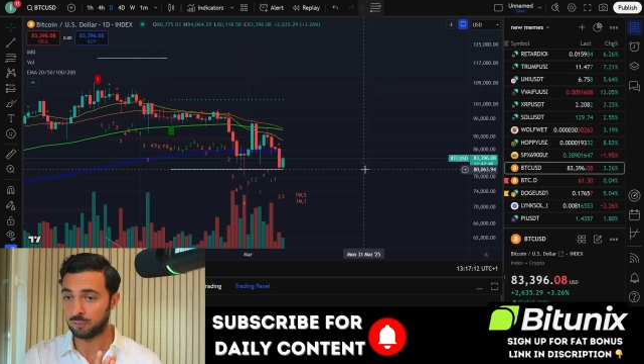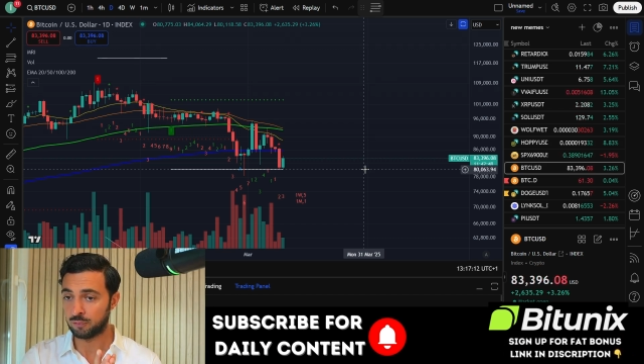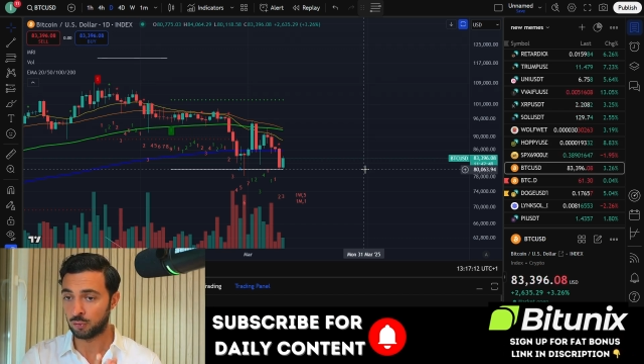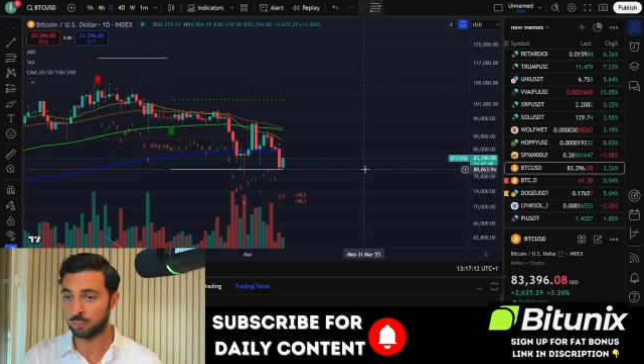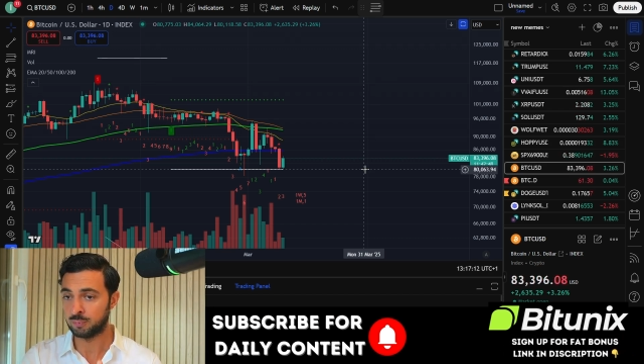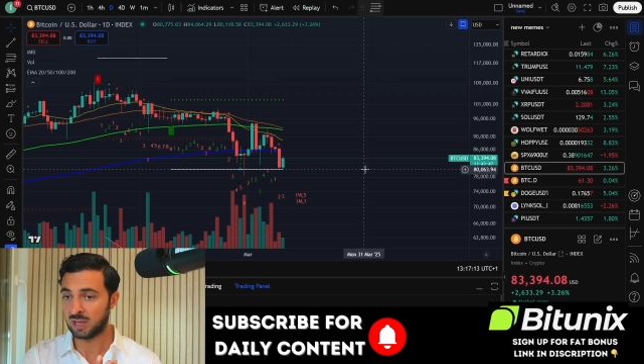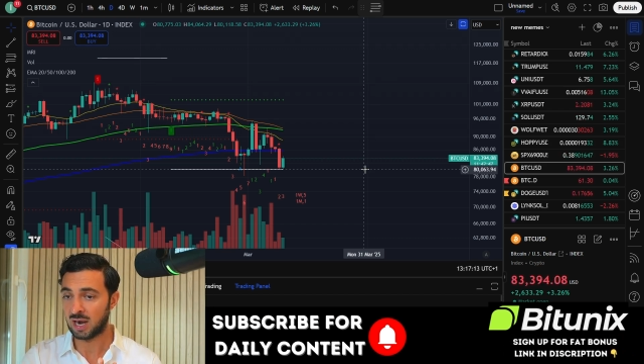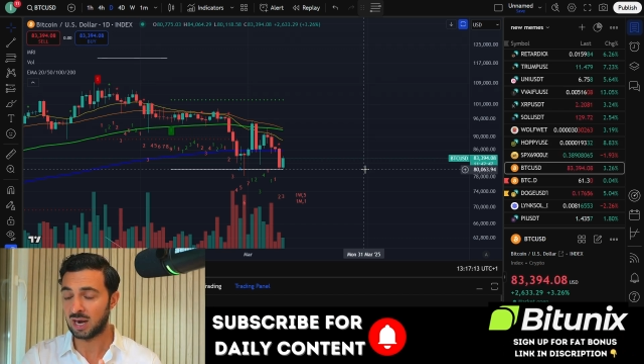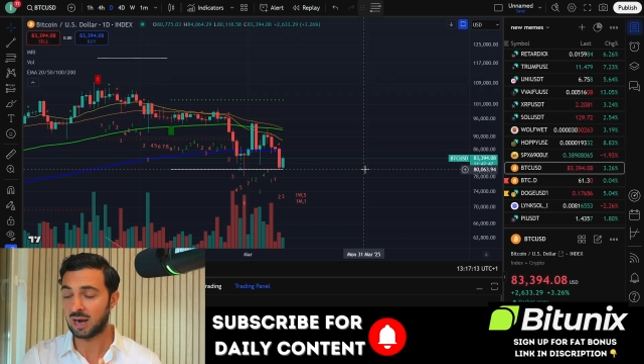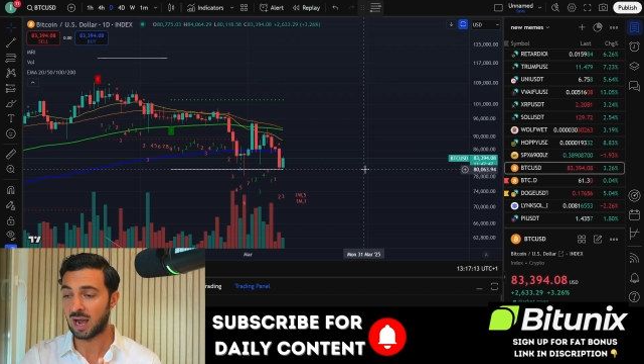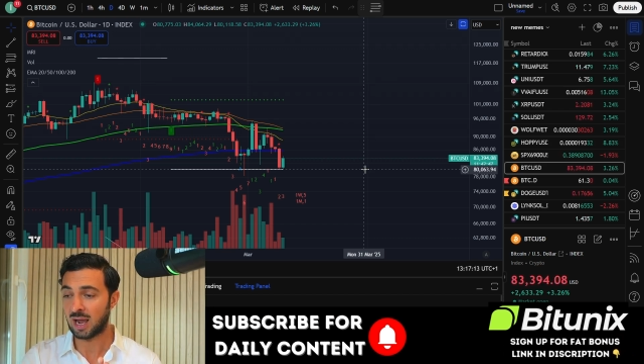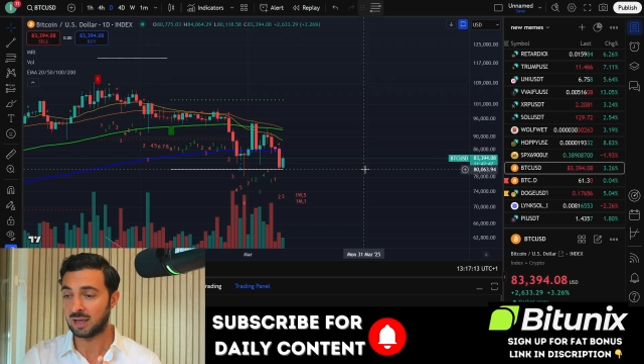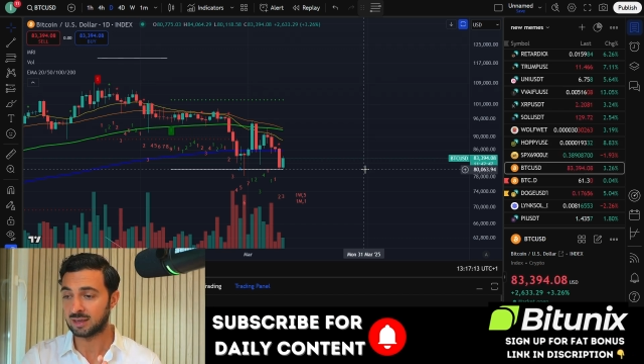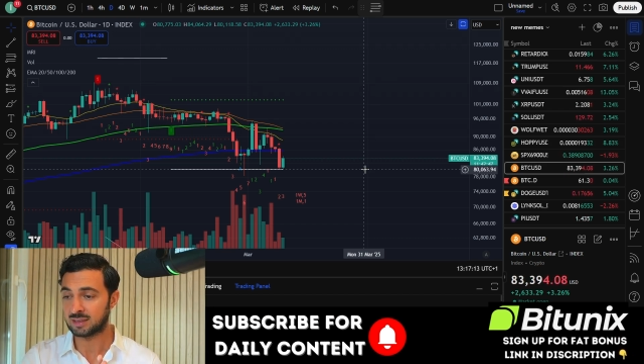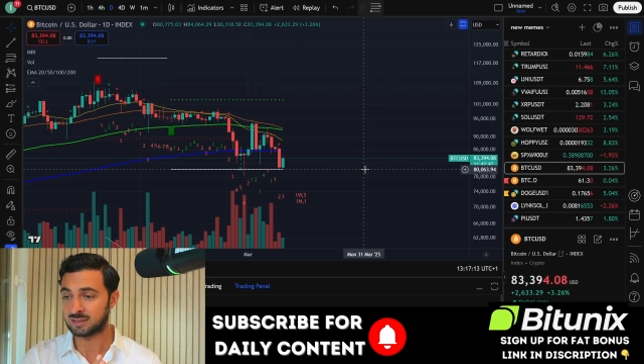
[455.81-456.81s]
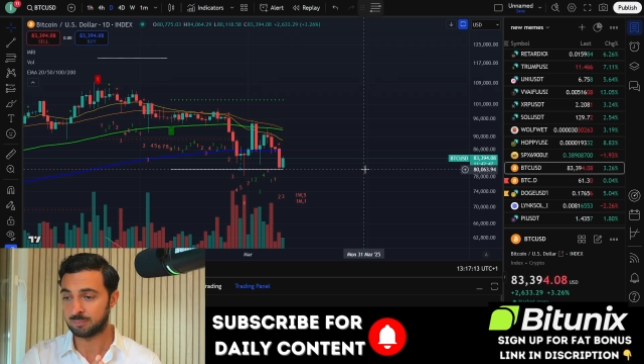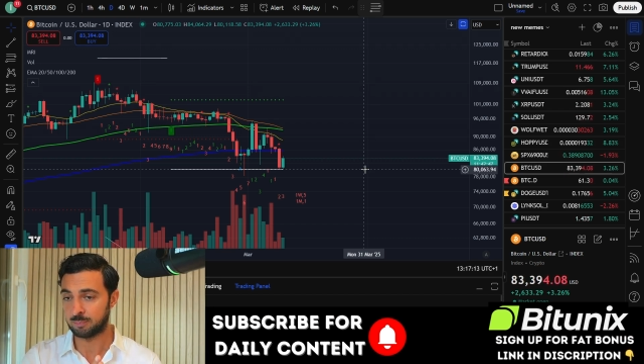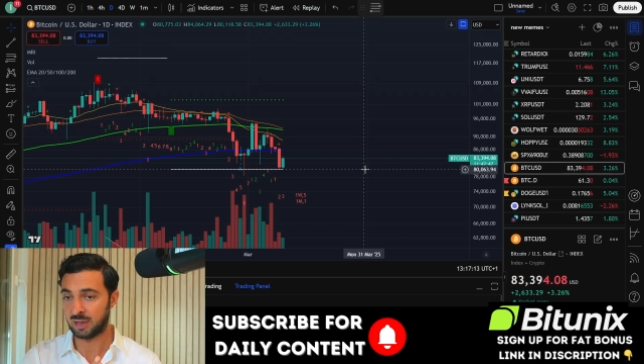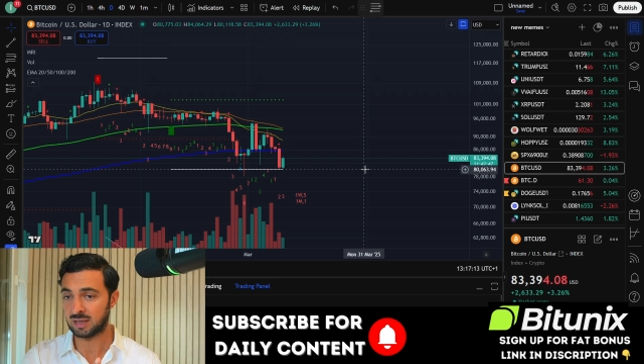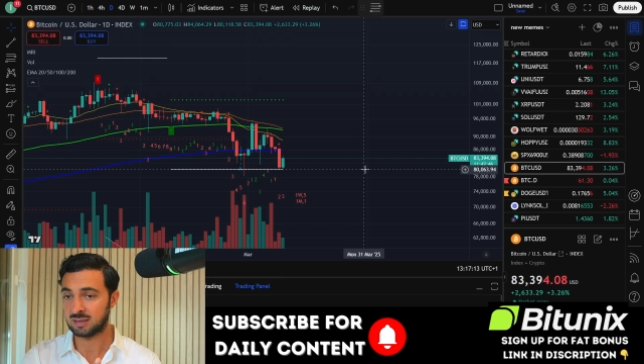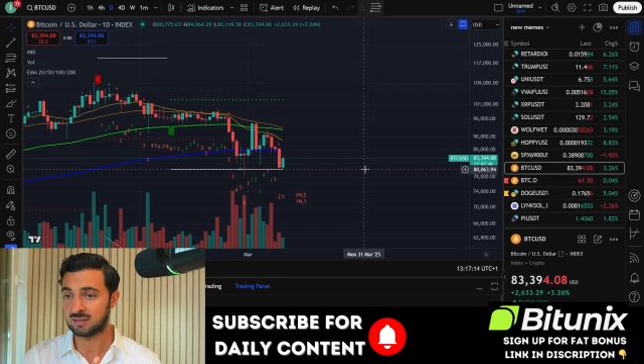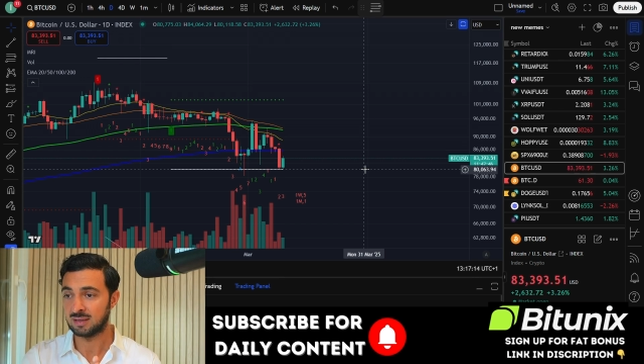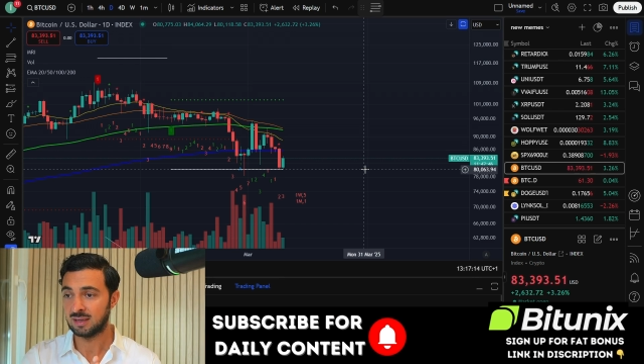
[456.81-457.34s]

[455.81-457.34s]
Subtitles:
From there, I expect